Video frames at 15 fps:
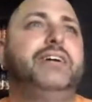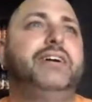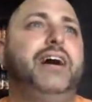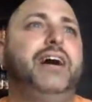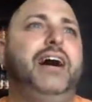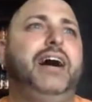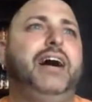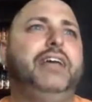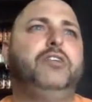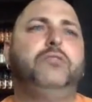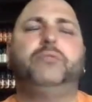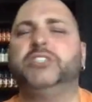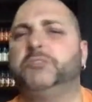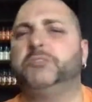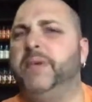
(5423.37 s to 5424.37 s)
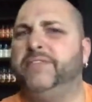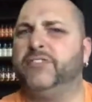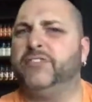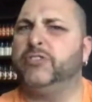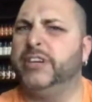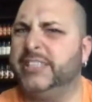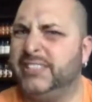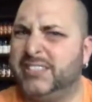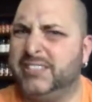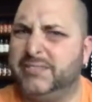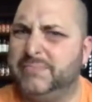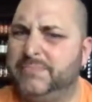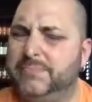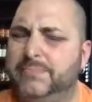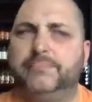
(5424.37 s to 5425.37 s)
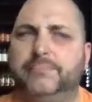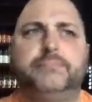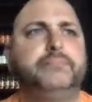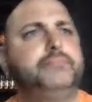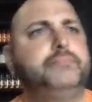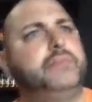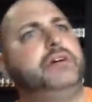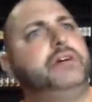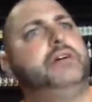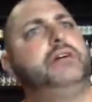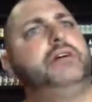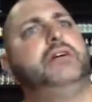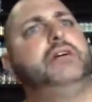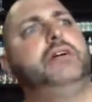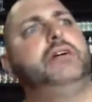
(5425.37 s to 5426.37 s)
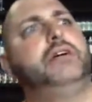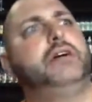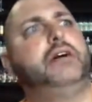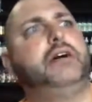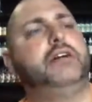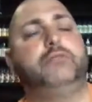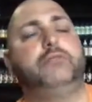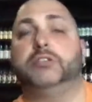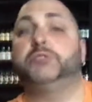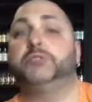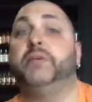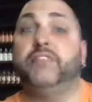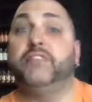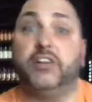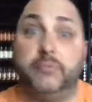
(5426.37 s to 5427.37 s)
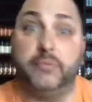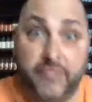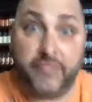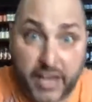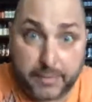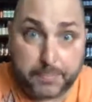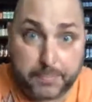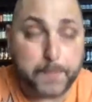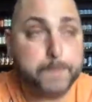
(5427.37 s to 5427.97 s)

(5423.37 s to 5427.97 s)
I don't want to speak for Chris. Uh, I don't want to speak for Element Vape,